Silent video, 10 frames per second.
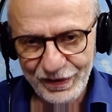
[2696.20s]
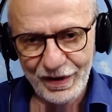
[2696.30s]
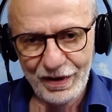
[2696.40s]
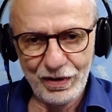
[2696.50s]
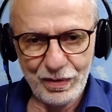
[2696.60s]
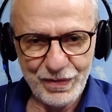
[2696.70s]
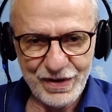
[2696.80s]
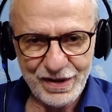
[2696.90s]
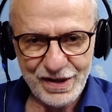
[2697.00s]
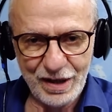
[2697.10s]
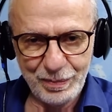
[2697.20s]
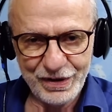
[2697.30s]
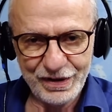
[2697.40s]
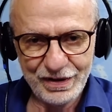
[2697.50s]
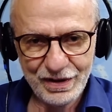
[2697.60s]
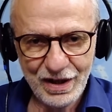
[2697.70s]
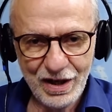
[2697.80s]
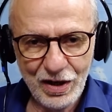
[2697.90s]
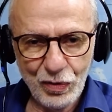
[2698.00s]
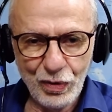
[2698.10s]
the harm that's happening,
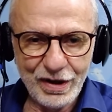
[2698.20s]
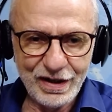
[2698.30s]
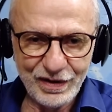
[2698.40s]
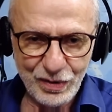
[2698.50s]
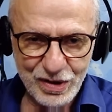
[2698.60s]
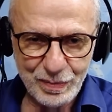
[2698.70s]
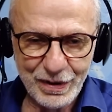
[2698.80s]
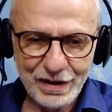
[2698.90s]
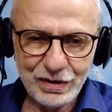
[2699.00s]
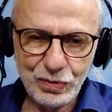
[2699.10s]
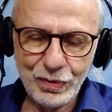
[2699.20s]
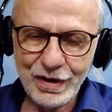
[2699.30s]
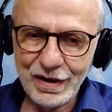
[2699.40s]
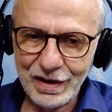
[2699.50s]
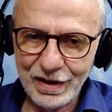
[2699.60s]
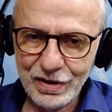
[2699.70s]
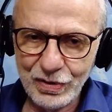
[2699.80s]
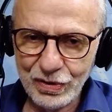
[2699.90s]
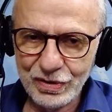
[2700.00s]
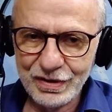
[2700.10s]
while in the West Bank we rely
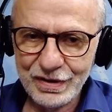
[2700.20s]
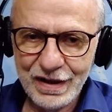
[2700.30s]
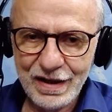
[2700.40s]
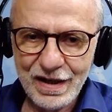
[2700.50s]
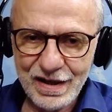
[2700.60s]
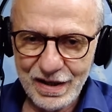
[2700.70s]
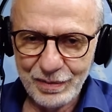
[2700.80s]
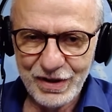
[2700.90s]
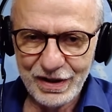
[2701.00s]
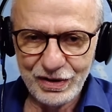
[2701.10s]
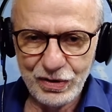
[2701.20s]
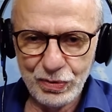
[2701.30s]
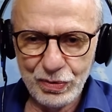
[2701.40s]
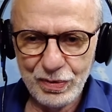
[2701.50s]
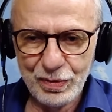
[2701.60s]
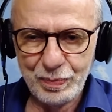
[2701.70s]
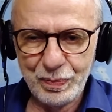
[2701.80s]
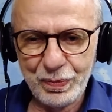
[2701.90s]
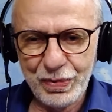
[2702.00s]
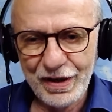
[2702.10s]
on, as I'm telling you,
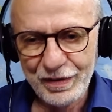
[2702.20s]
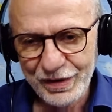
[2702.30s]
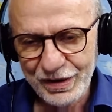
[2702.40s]
private